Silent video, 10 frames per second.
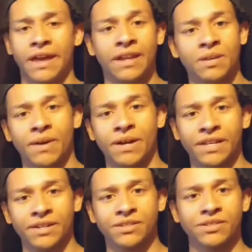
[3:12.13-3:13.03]

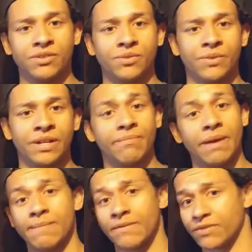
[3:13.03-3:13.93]
anybody else do in a
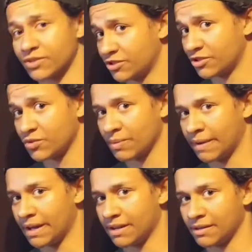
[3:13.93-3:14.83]
Batman vs
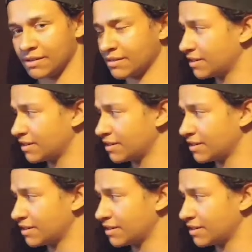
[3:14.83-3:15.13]
Superman